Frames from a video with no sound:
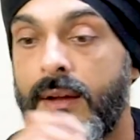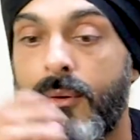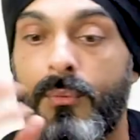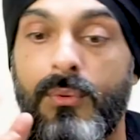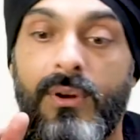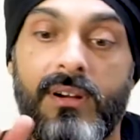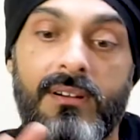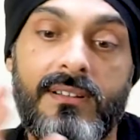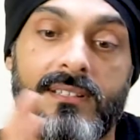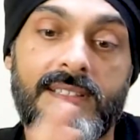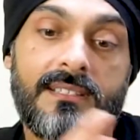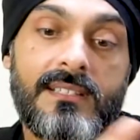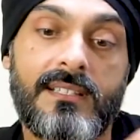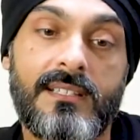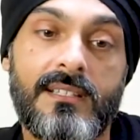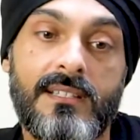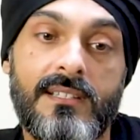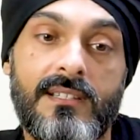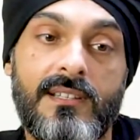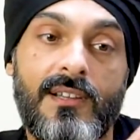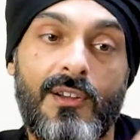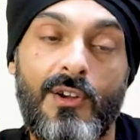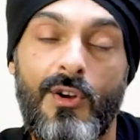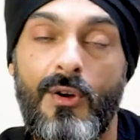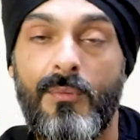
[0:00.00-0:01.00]
Whereas
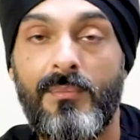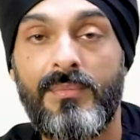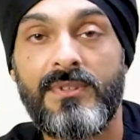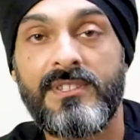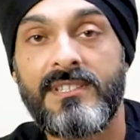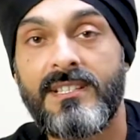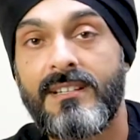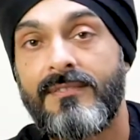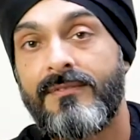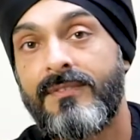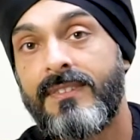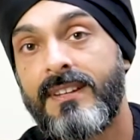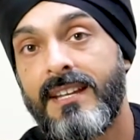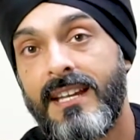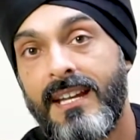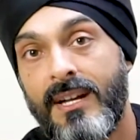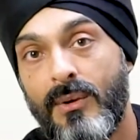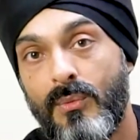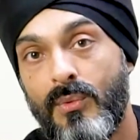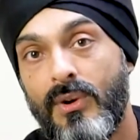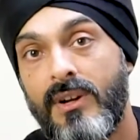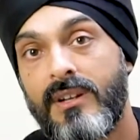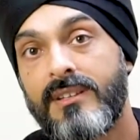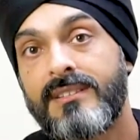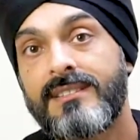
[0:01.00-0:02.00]
the composite
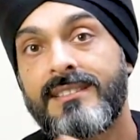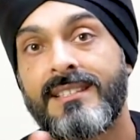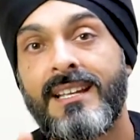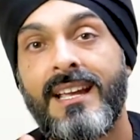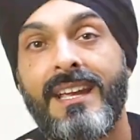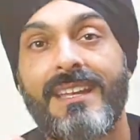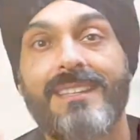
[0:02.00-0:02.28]
veneer ones,